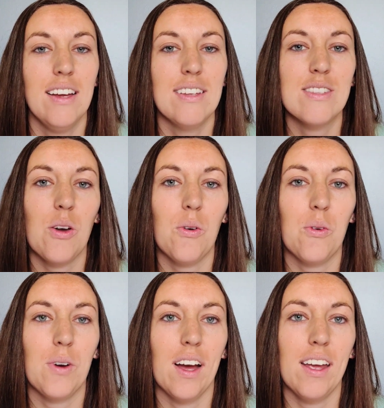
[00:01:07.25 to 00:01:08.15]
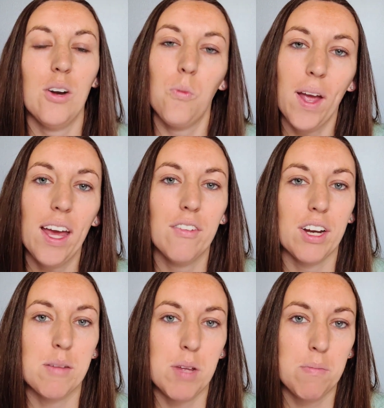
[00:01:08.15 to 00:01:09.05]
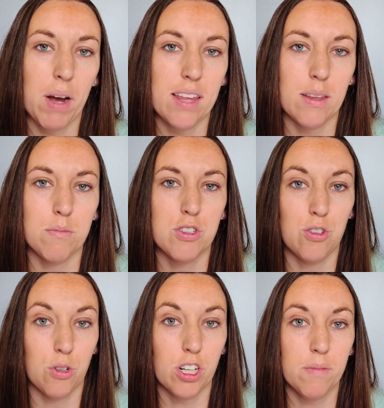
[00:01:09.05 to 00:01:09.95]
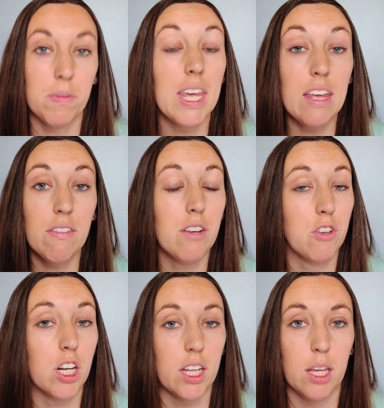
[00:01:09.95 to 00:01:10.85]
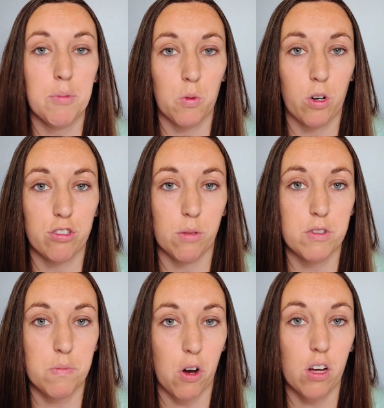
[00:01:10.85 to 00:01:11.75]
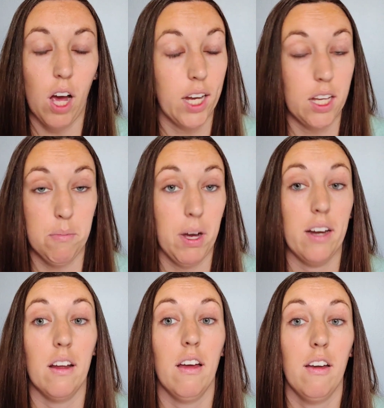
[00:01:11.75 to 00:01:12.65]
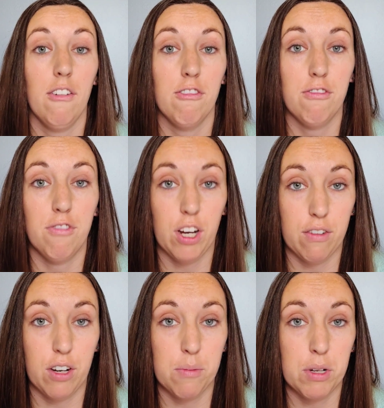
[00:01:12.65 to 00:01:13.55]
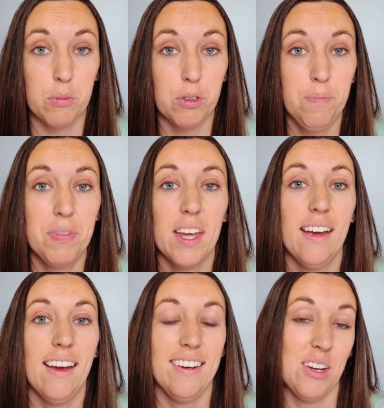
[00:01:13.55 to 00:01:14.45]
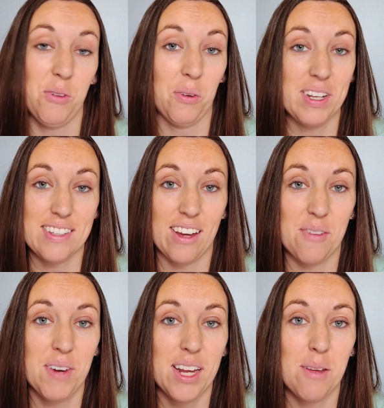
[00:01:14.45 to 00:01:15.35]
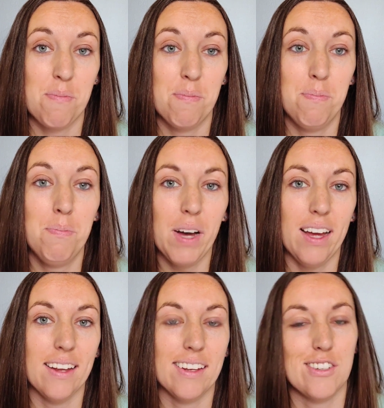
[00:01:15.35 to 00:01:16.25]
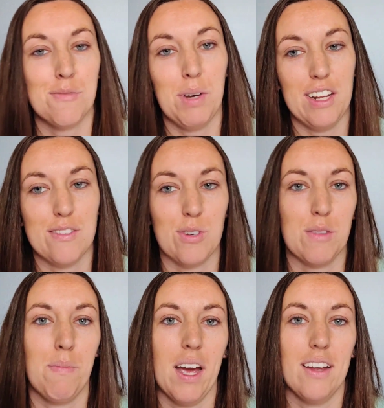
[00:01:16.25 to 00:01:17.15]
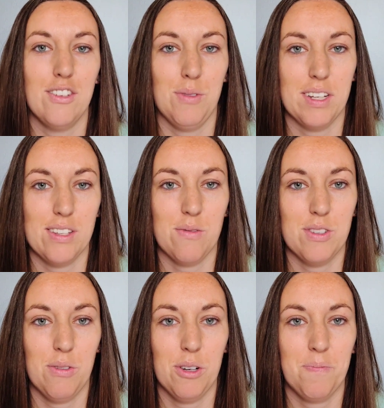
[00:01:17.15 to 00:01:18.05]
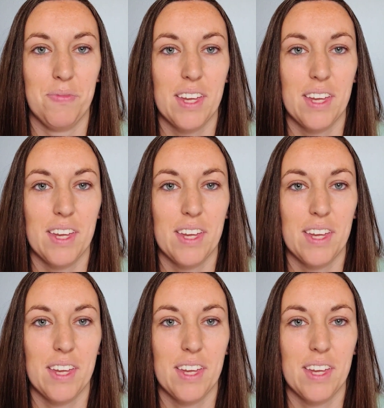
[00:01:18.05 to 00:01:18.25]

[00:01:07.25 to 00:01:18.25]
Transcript: So in a way, I recommend buying them sooner, even if you're going to keep your wardrobe small. I kept mine very, very minimal. Didn't want to waste a lot of money, but get your money's worth by doing so sooner.